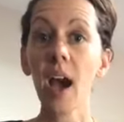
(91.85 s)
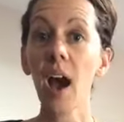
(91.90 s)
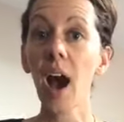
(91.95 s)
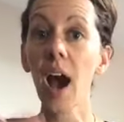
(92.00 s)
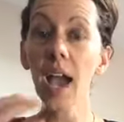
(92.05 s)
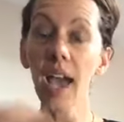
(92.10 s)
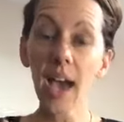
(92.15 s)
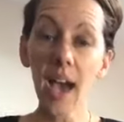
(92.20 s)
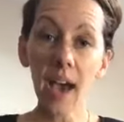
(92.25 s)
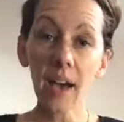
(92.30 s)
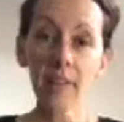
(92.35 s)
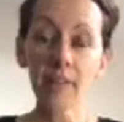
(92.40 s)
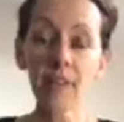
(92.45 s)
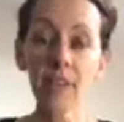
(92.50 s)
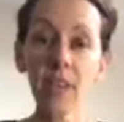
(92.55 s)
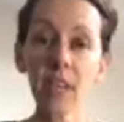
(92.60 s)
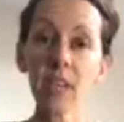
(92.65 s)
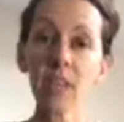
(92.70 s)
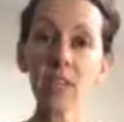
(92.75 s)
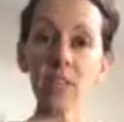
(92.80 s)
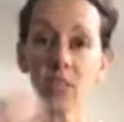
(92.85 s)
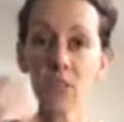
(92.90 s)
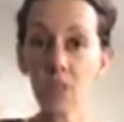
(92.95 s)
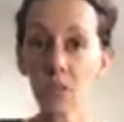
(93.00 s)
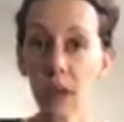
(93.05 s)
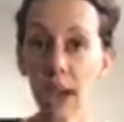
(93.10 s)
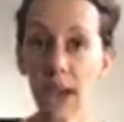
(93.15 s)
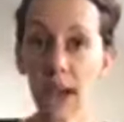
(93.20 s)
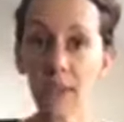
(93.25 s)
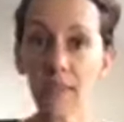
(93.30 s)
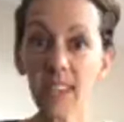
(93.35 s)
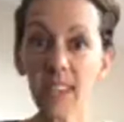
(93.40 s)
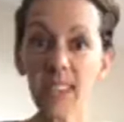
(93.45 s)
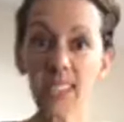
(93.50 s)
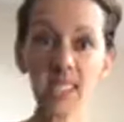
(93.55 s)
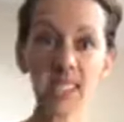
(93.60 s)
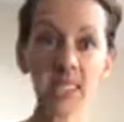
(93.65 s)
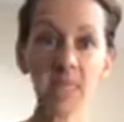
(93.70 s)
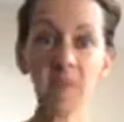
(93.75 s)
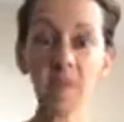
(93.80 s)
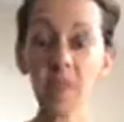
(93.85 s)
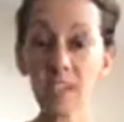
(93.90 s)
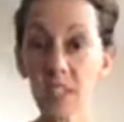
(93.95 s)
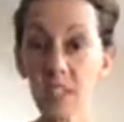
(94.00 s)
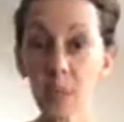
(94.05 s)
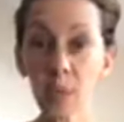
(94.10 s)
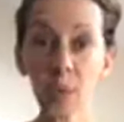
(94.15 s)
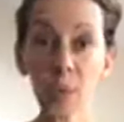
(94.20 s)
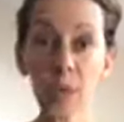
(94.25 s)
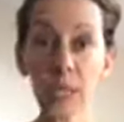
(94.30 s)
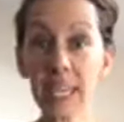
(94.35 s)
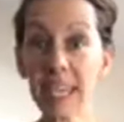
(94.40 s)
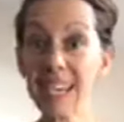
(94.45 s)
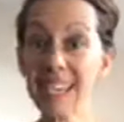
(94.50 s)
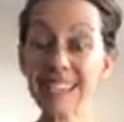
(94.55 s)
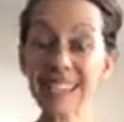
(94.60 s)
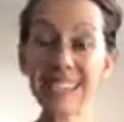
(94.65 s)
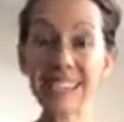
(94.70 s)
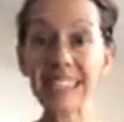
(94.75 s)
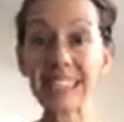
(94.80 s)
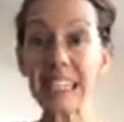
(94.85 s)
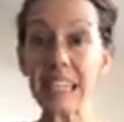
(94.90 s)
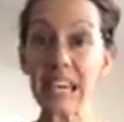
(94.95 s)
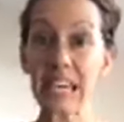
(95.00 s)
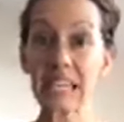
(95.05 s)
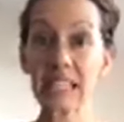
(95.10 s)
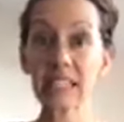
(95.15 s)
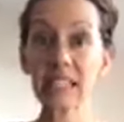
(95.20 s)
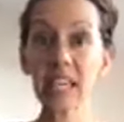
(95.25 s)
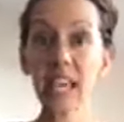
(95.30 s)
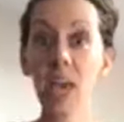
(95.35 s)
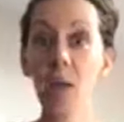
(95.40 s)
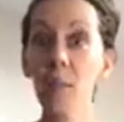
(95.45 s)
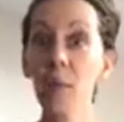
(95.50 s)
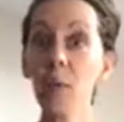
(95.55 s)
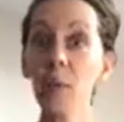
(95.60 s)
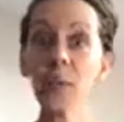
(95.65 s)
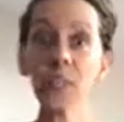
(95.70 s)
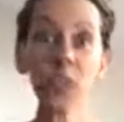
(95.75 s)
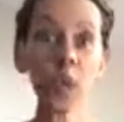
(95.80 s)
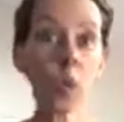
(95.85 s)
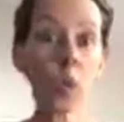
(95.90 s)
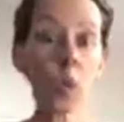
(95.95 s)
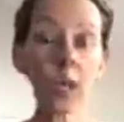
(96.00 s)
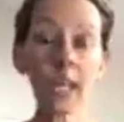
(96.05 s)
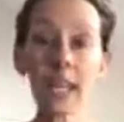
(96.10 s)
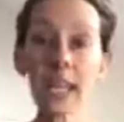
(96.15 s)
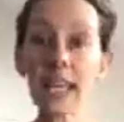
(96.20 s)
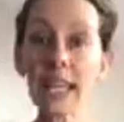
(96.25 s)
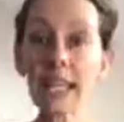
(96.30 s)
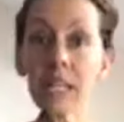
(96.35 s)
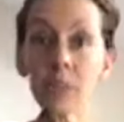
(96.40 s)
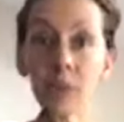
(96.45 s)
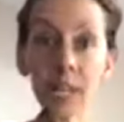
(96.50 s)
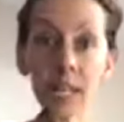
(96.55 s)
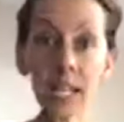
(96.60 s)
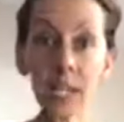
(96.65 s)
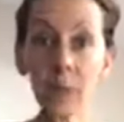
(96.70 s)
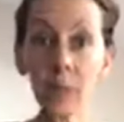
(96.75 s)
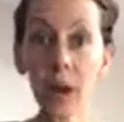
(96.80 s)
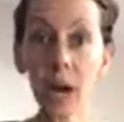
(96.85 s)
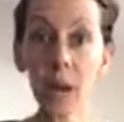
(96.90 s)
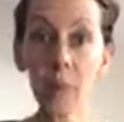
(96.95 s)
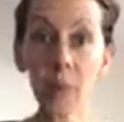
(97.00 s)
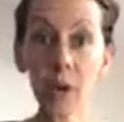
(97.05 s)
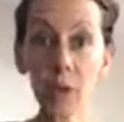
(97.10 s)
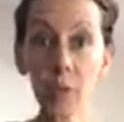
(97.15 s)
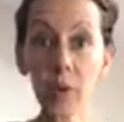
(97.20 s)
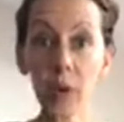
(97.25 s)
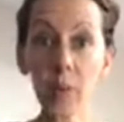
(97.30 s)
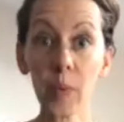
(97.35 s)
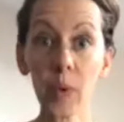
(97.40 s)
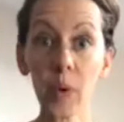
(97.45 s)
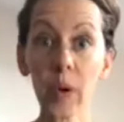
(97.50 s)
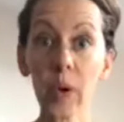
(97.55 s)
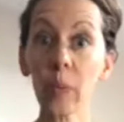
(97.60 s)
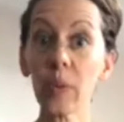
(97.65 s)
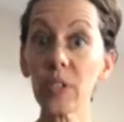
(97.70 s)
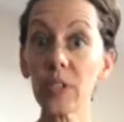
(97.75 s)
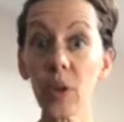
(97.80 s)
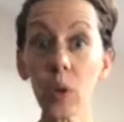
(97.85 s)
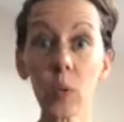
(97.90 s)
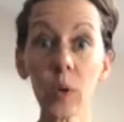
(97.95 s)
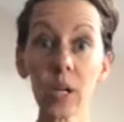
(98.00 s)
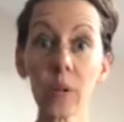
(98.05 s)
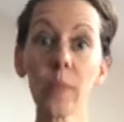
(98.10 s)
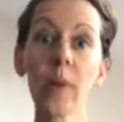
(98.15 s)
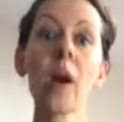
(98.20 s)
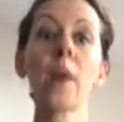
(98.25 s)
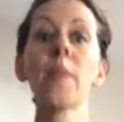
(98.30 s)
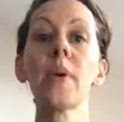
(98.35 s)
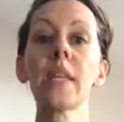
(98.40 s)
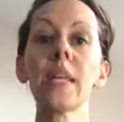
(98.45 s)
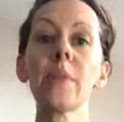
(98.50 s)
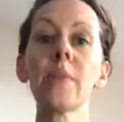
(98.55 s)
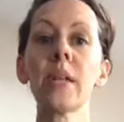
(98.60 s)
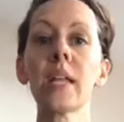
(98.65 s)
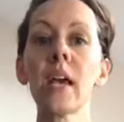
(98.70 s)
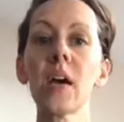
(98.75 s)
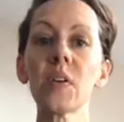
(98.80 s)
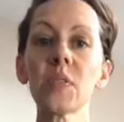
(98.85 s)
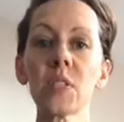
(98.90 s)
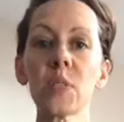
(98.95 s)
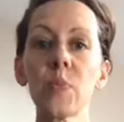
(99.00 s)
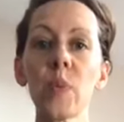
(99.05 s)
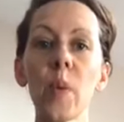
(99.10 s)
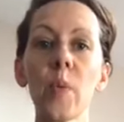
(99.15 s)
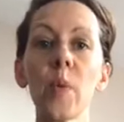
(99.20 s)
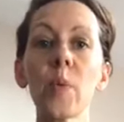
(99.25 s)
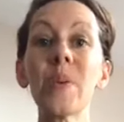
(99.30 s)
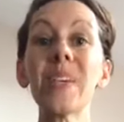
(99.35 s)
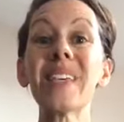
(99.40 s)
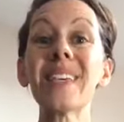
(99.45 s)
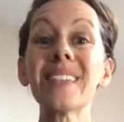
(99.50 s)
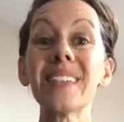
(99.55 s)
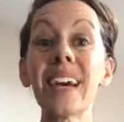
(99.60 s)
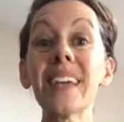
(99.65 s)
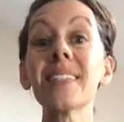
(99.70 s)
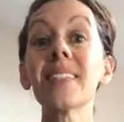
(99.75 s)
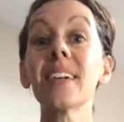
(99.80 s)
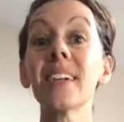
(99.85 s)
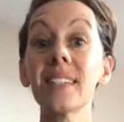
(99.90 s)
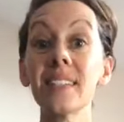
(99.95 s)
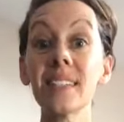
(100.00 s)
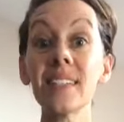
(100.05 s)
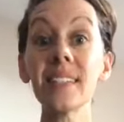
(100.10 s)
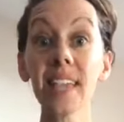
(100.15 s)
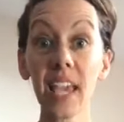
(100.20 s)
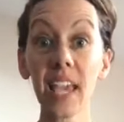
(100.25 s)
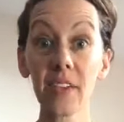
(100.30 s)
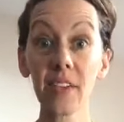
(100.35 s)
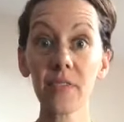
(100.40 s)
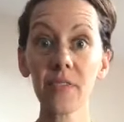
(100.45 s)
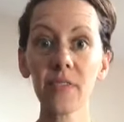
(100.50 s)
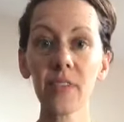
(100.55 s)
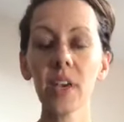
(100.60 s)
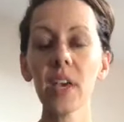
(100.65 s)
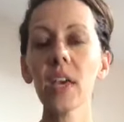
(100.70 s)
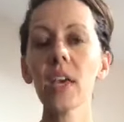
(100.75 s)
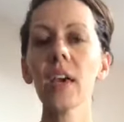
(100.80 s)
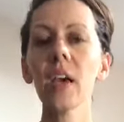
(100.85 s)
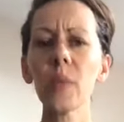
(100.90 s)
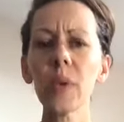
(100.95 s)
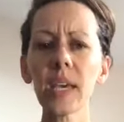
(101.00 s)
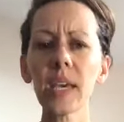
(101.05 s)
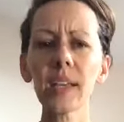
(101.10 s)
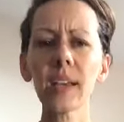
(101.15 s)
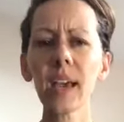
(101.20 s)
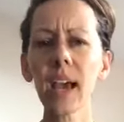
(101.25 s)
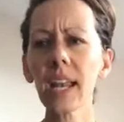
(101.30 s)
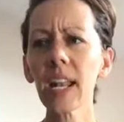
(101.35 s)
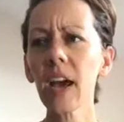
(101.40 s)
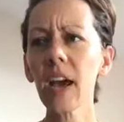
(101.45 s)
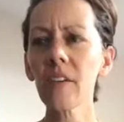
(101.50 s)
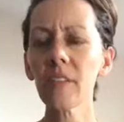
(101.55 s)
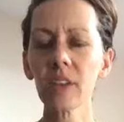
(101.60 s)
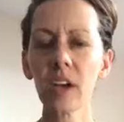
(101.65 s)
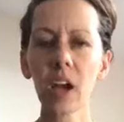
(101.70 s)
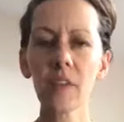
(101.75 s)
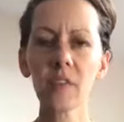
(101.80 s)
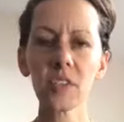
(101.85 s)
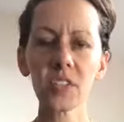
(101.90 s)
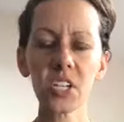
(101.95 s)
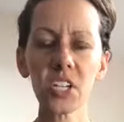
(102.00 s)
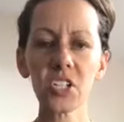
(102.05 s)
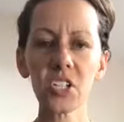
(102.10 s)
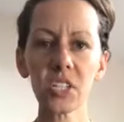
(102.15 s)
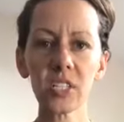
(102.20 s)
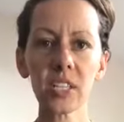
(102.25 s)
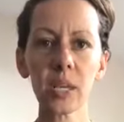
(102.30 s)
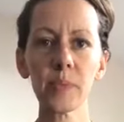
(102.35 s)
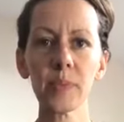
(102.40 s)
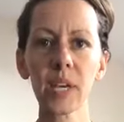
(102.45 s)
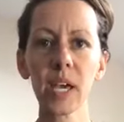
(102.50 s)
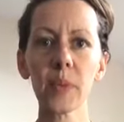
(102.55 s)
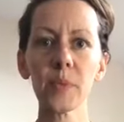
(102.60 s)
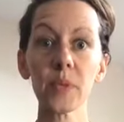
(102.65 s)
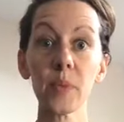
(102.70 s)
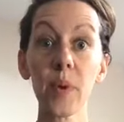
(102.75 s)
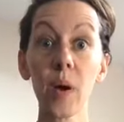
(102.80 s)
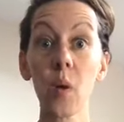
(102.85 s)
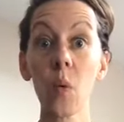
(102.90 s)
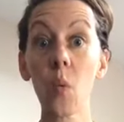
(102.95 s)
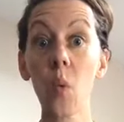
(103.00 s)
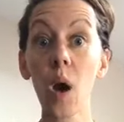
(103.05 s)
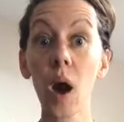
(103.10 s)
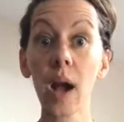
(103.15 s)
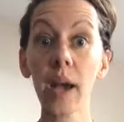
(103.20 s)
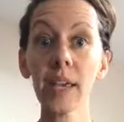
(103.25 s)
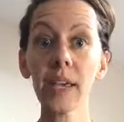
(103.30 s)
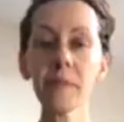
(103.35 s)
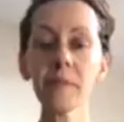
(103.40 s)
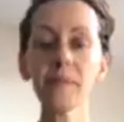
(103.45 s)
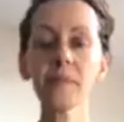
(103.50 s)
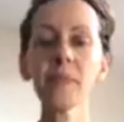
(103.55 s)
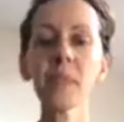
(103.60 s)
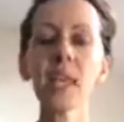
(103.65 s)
I have it, you have it, it's invisible, we can't see it, but we don't want anybody to pop our bubble, and we don't want to pop anybody else's bubble because that's unsafe. And we can kind of have a conversation sometimes about why.